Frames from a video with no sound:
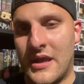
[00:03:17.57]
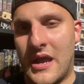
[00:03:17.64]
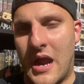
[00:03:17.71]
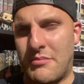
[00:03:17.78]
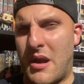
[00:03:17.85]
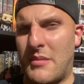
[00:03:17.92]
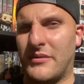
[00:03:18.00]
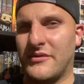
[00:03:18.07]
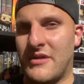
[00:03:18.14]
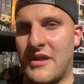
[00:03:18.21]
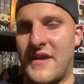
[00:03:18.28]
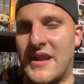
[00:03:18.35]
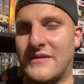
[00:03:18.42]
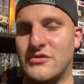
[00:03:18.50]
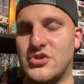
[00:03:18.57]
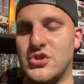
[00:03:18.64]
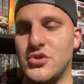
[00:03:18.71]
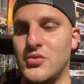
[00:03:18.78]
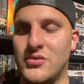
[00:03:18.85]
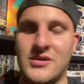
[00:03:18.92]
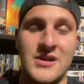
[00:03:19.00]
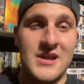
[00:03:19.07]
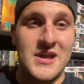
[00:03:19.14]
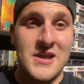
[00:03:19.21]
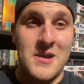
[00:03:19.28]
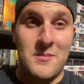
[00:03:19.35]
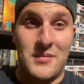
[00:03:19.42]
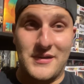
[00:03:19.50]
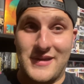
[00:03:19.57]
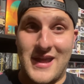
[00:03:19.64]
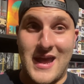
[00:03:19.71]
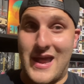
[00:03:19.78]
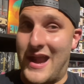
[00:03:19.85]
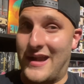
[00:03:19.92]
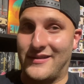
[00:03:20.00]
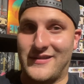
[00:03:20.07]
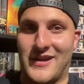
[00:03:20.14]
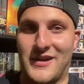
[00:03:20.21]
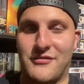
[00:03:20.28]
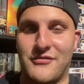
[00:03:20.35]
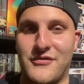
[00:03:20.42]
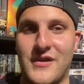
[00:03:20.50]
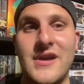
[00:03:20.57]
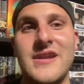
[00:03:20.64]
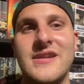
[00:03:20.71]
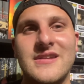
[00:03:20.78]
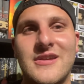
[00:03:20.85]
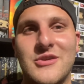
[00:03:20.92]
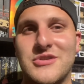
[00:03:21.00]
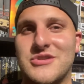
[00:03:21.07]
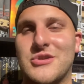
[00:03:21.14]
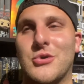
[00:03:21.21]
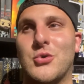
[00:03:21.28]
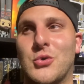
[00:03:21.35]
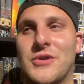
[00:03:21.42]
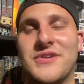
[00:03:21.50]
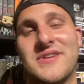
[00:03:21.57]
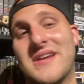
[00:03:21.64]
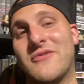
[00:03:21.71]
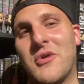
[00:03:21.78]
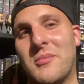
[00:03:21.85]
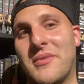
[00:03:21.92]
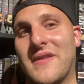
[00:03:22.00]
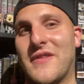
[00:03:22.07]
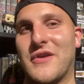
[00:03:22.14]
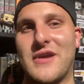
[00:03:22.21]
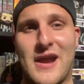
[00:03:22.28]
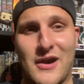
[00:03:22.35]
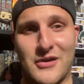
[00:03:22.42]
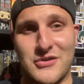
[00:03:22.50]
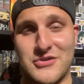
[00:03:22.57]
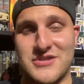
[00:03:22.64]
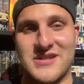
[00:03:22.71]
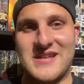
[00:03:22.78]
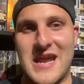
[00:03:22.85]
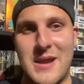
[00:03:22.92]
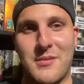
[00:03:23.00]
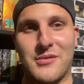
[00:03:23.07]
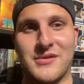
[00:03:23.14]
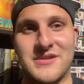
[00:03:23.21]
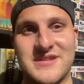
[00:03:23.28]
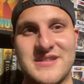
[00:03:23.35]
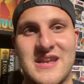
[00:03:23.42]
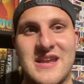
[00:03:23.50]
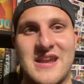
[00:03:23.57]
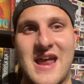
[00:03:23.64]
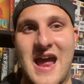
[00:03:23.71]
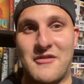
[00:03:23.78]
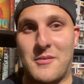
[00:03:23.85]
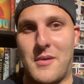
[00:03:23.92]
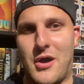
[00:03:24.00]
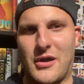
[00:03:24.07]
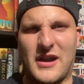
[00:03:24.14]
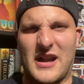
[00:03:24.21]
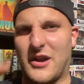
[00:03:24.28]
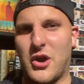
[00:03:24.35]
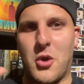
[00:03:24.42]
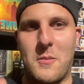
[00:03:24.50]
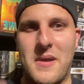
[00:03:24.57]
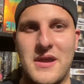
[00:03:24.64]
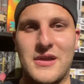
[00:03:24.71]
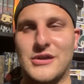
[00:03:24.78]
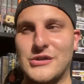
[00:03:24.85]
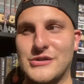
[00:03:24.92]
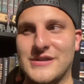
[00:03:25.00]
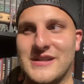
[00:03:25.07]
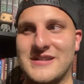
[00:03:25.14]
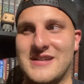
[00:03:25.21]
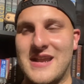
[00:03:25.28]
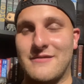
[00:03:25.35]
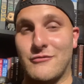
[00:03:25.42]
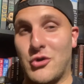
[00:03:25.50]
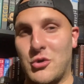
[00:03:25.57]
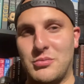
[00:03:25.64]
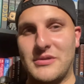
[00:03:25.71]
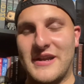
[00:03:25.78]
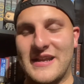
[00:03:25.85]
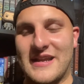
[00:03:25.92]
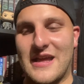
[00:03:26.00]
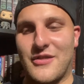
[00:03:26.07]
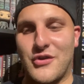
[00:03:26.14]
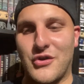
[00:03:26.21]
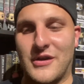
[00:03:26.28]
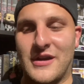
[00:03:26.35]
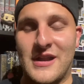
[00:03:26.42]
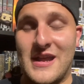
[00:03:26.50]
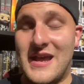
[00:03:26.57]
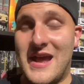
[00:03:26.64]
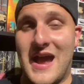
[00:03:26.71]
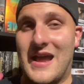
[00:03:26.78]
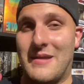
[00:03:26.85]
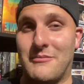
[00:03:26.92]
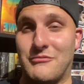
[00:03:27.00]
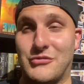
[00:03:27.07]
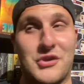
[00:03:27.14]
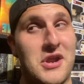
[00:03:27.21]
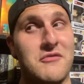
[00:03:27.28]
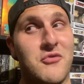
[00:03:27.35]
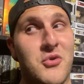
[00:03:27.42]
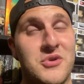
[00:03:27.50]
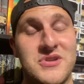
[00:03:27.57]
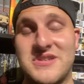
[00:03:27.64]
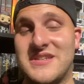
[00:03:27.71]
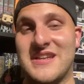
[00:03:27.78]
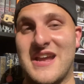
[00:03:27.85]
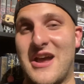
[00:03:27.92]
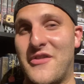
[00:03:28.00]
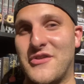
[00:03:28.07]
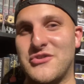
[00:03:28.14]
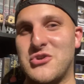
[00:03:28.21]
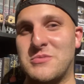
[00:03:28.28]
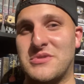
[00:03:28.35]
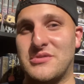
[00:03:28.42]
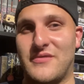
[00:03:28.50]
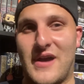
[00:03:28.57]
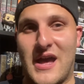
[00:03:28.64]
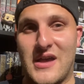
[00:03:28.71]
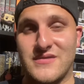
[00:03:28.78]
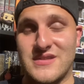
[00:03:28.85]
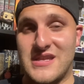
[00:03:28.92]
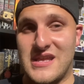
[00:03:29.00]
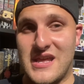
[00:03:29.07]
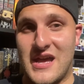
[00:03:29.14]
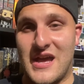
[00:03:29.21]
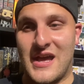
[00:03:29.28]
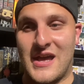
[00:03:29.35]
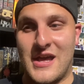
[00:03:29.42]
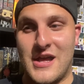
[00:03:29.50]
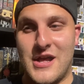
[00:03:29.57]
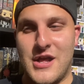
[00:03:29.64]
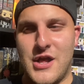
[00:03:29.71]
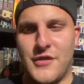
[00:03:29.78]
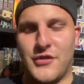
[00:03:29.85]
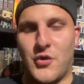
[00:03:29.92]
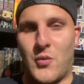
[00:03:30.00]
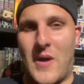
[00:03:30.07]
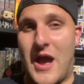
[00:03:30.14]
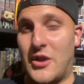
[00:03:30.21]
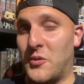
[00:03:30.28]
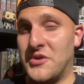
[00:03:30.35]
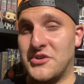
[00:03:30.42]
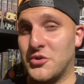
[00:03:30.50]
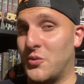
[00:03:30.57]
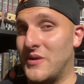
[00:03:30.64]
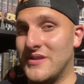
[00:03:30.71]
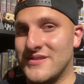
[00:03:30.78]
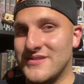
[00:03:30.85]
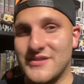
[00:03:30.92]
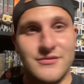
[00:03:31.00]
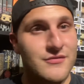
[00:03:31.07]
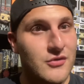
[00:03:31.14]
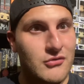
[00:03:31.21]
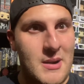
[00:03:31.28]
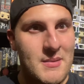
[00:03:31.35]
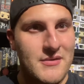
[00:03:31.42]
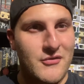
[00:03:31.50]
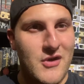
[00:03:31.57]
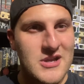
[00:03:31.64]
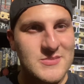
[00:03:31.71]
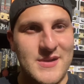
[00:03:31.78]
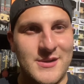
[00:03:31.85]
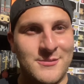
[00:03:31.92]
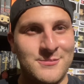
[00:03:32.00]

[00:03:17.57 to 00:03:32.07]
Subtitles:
probably around the end of June. But yeah, had a ton of fun. It was so cool to see everyone bring their characters to the table and have them all kind of commingle and role play together. And I'm looking forward to seeing how this group survives the wild winter winds of around the Frostmaiden.